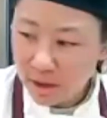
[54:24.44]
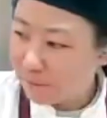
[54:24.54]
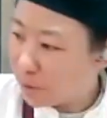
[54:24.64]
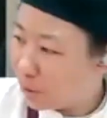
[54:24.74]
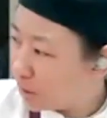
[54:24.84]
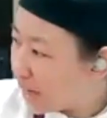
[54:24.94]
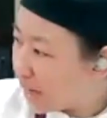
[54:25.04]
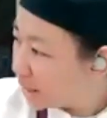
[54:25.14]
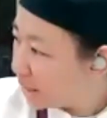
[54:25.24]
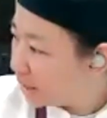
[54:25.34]
If you
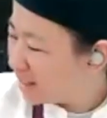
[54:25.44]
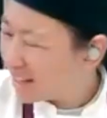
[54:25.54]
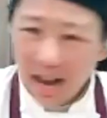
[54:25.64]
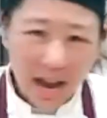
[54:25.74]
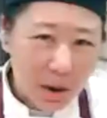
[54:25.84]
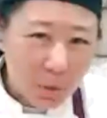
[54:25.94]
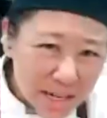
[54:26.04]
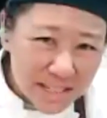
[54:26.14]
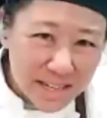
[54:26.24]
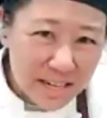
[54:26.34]
like, I
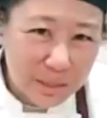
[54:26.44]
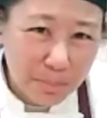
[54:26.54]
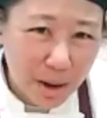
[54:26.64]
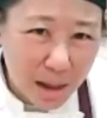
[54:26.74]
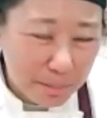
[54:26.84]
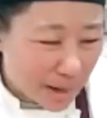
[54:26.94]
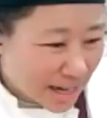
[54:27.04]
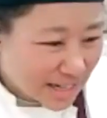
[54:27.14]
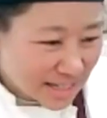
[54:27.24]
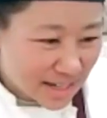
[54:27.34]
want to say it's
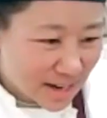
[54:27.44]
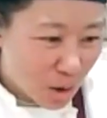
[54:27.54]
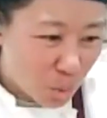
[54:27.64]
Popeyes,